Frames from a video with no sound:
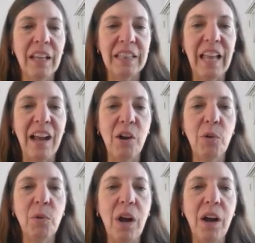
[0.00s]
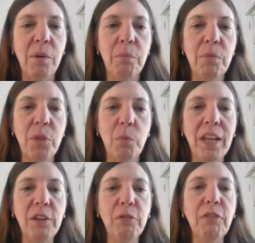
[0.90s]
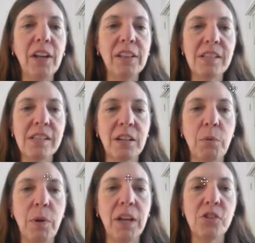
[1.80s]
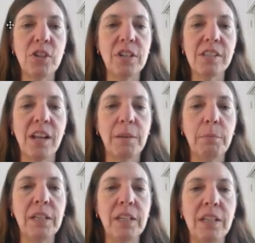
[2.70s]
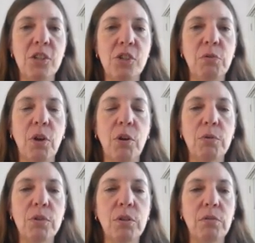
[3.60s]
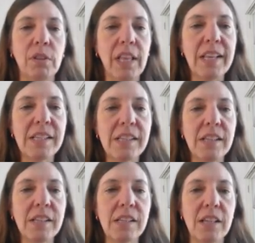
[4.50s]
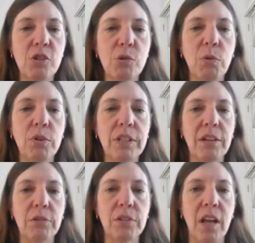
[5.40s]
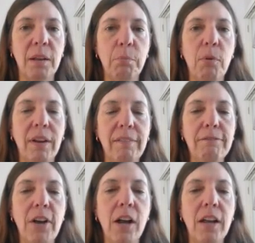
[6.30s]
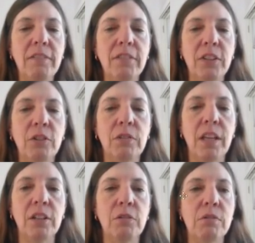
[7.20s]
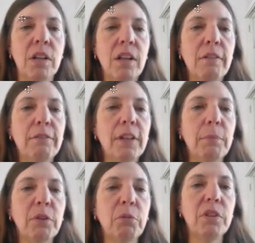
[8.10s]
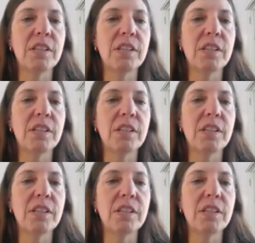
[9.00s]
Now, the way you find this equation assignment is you go to the lessons and you scroll down to 9.5 and you flip through the